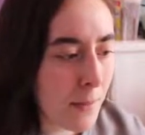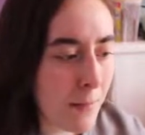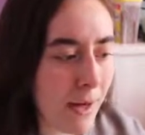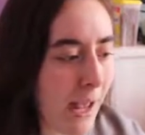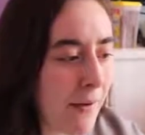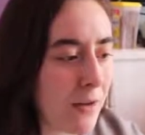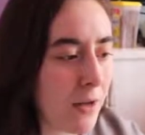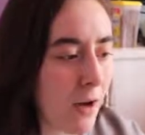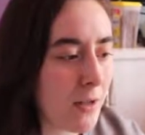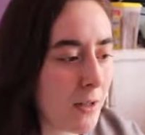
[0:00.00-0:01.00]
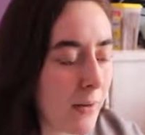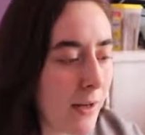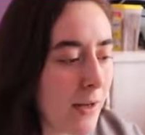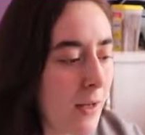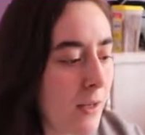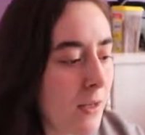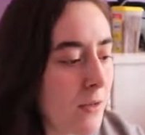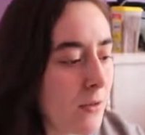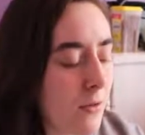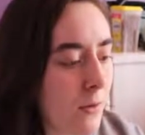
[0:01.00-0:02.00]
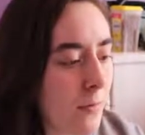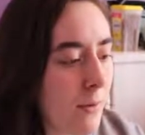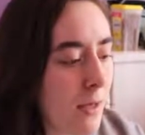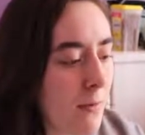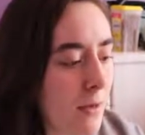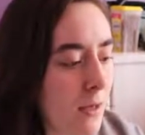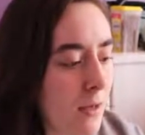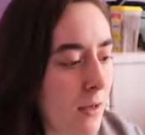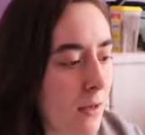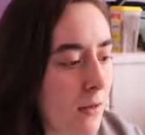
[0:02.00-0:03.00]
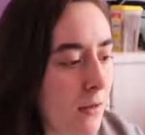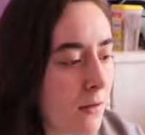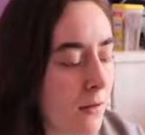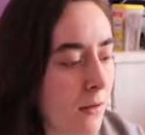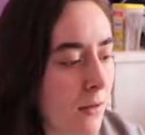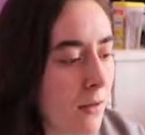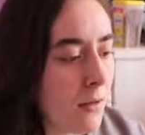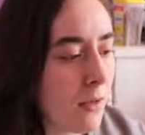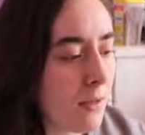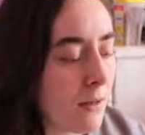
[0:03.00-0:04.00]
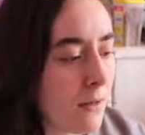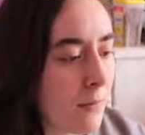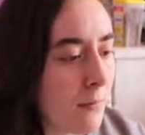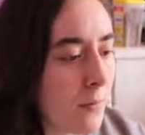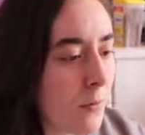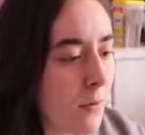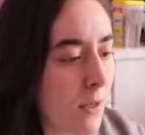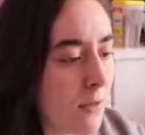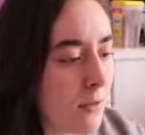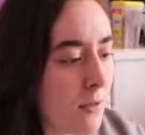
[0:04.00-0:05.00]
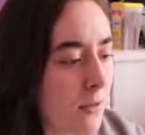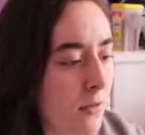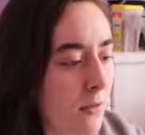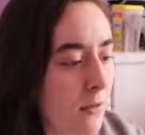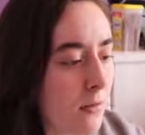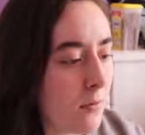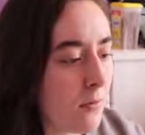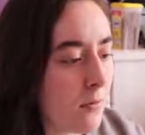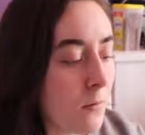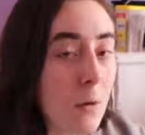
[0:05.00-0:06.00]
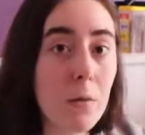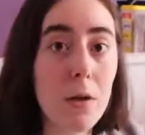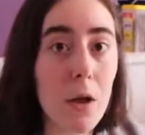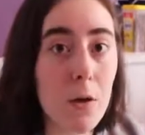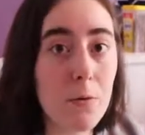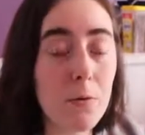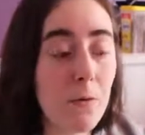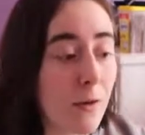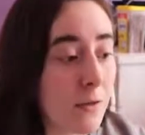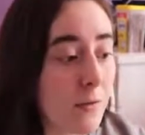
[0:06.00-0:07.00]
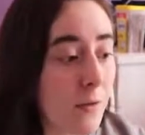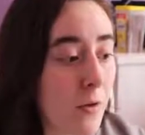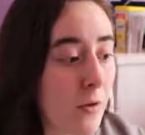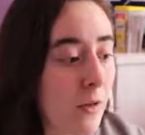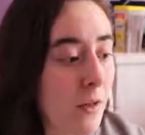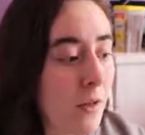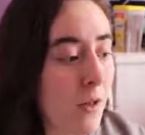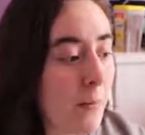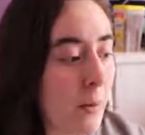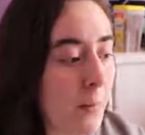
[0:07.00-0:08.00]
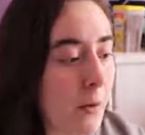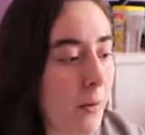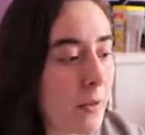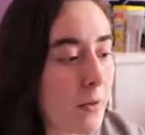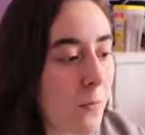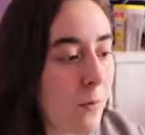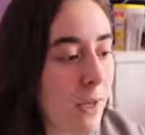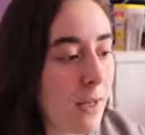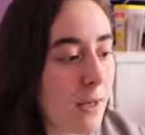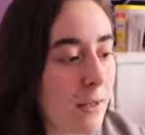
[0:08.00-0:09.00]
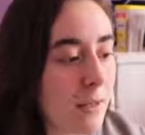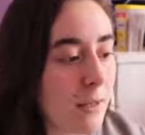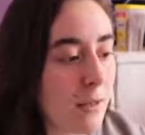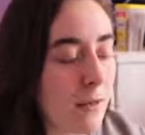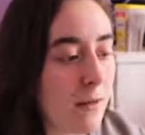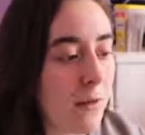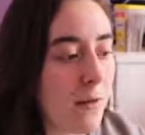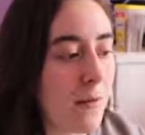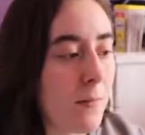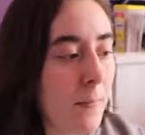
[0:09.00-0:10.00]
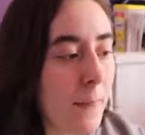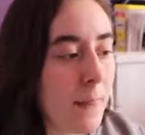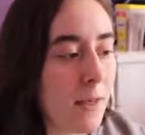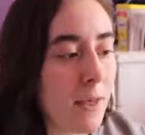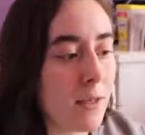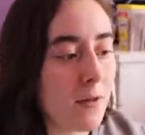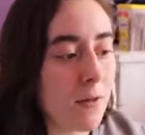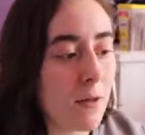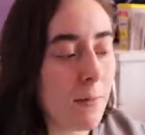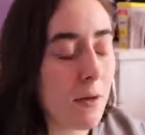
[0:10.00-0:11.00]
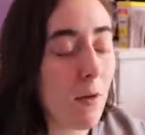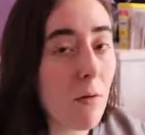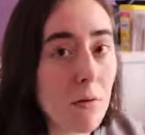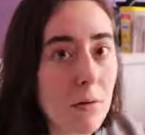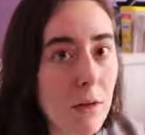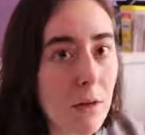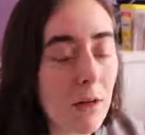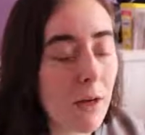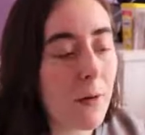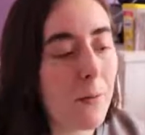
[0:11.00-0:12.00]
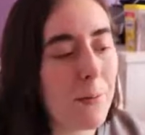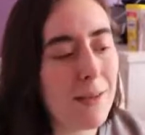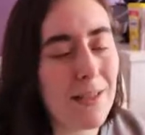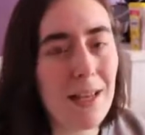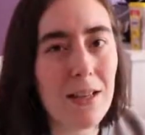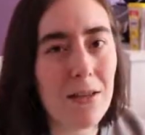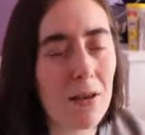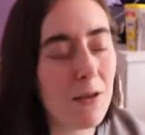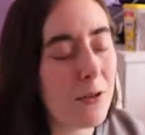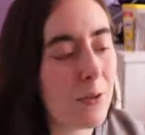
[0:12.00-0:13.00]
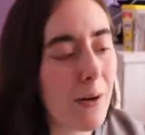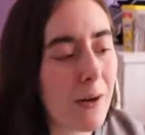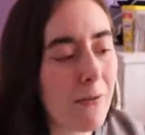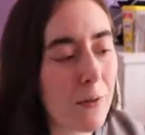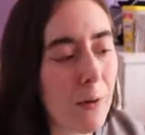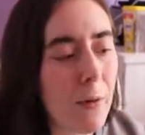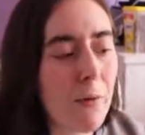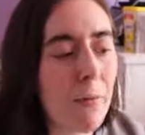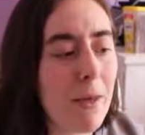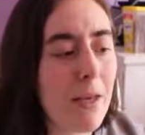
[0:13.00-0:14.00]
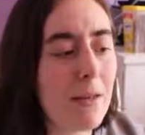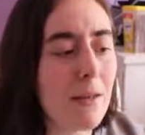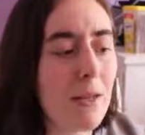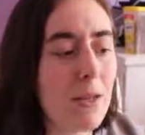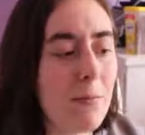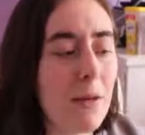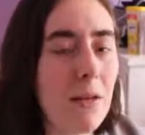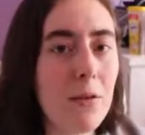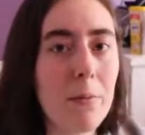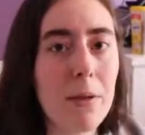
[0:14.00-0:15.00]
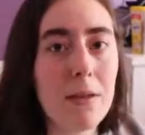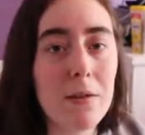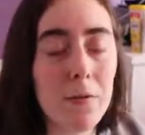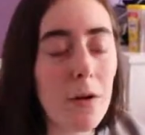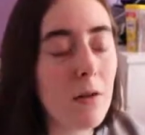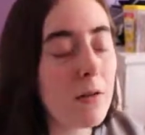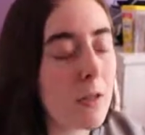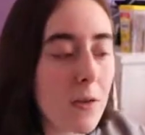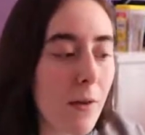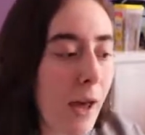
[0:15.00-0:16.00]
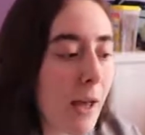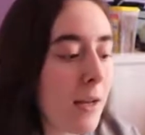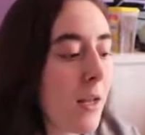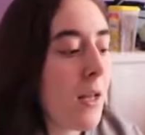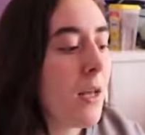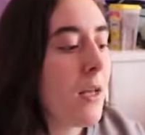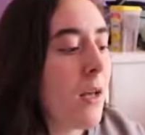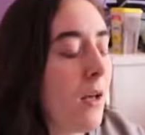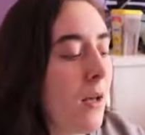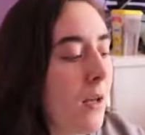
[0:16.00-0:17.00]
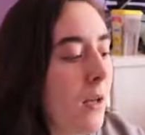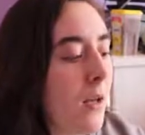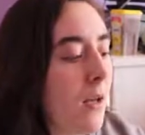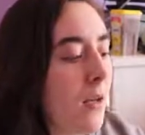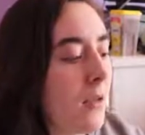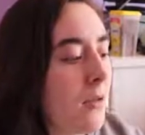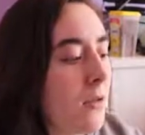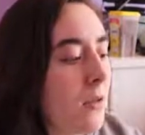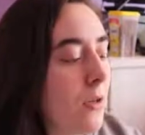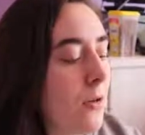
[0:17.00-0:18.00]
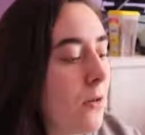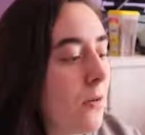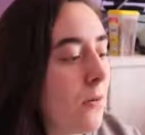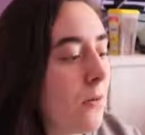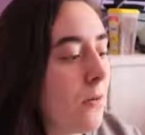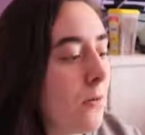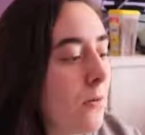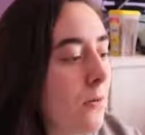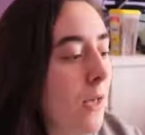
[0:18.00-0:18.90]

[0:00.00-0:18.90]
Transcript: but I haven't gone to it. So maybe at some point we will go to a festival. Probably going to wait until the kids are a little bit older. I don't want to be taking toddlers around everywhere with me because it can just be a little bit difficult to do that. Uh, so,